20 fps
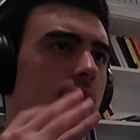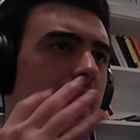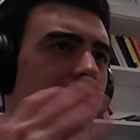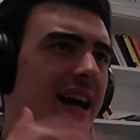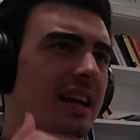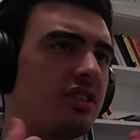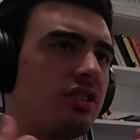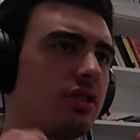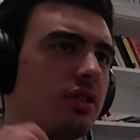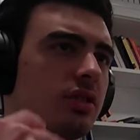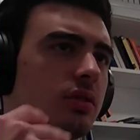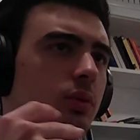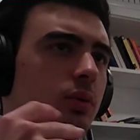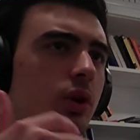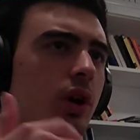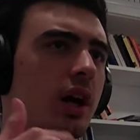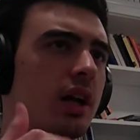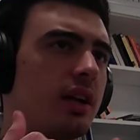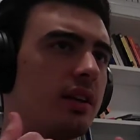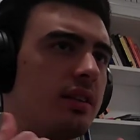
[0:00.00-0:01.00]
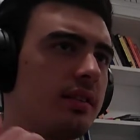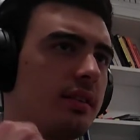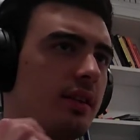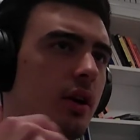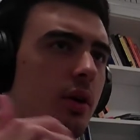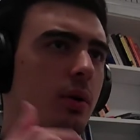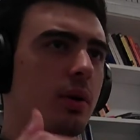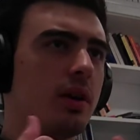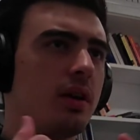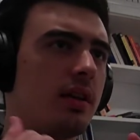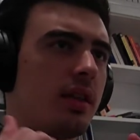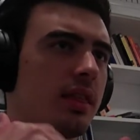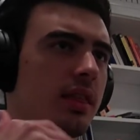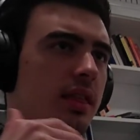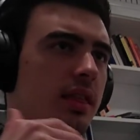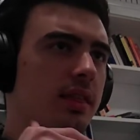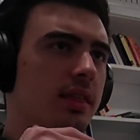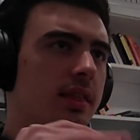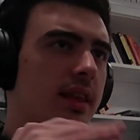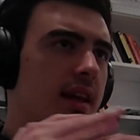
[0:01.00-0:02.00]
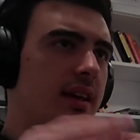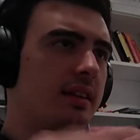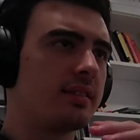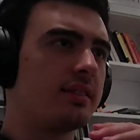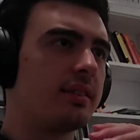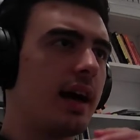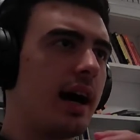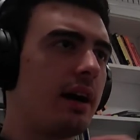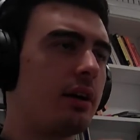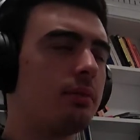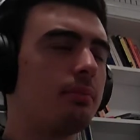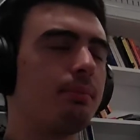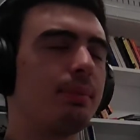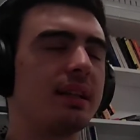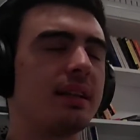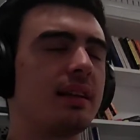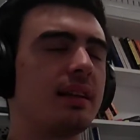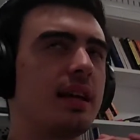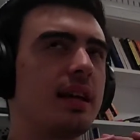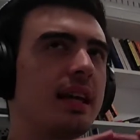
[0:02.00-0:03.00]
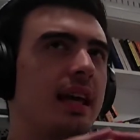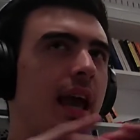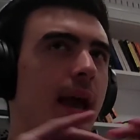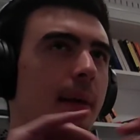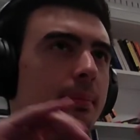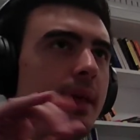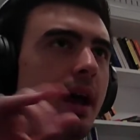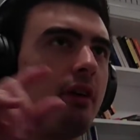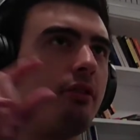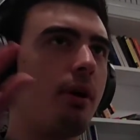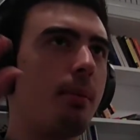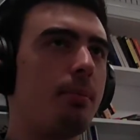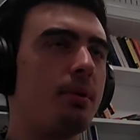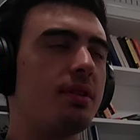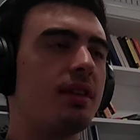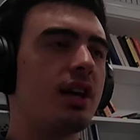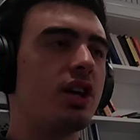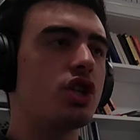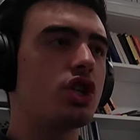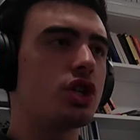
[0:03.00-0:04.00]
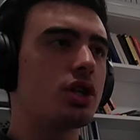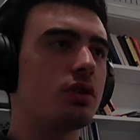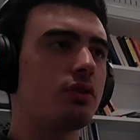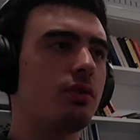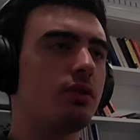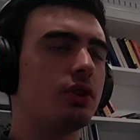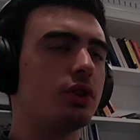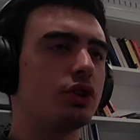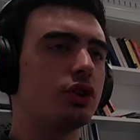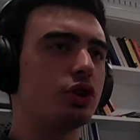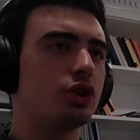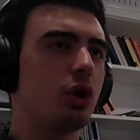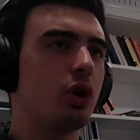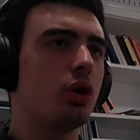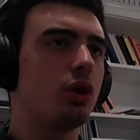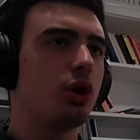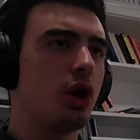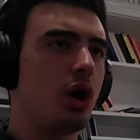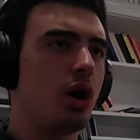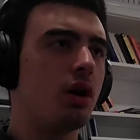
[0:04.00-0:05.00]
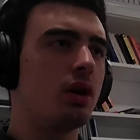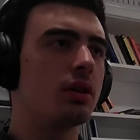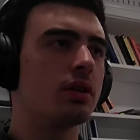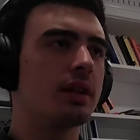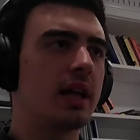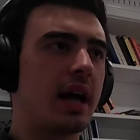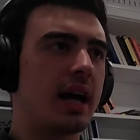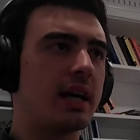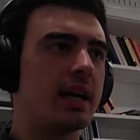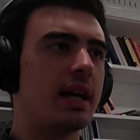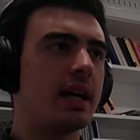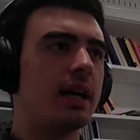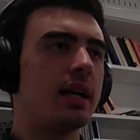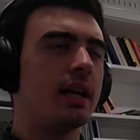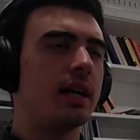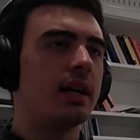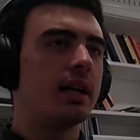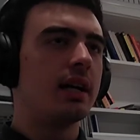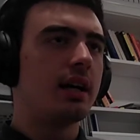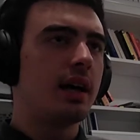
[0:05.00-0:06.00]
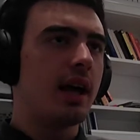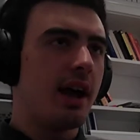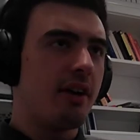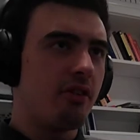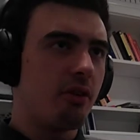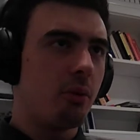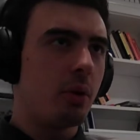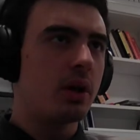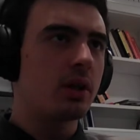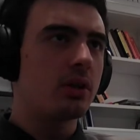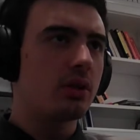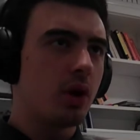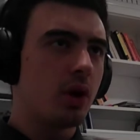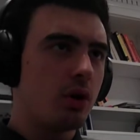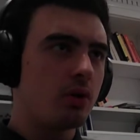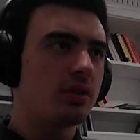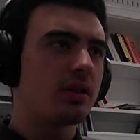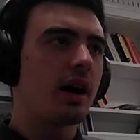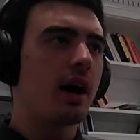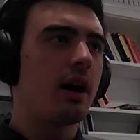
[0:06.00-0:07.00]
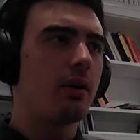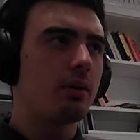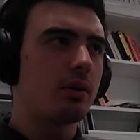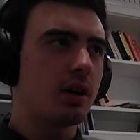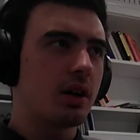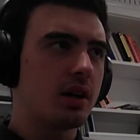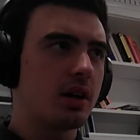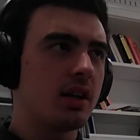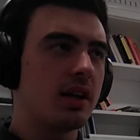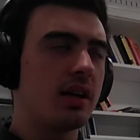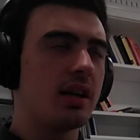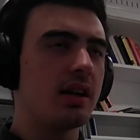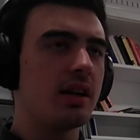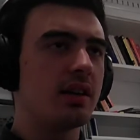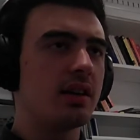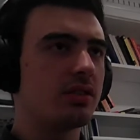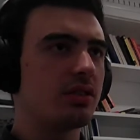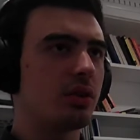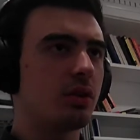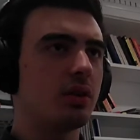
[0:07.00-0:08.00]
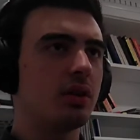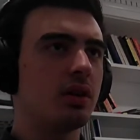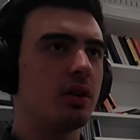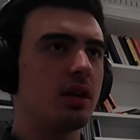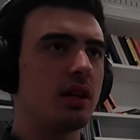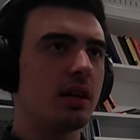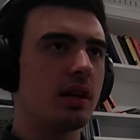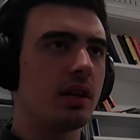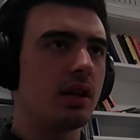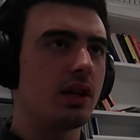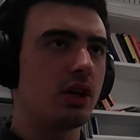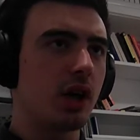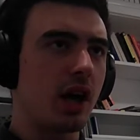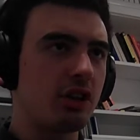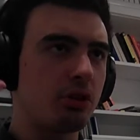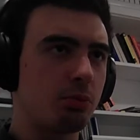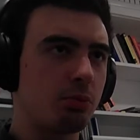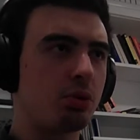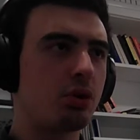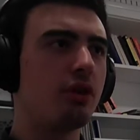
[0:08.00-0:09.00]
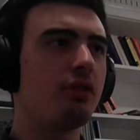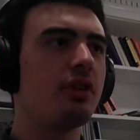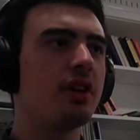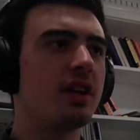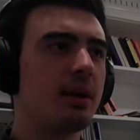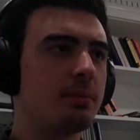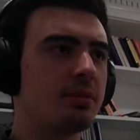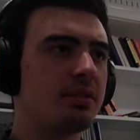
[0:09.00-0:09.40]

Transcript: that's gonna slow his things down. But he kept that reputation for so long that everyone knows how good he is. So he has proven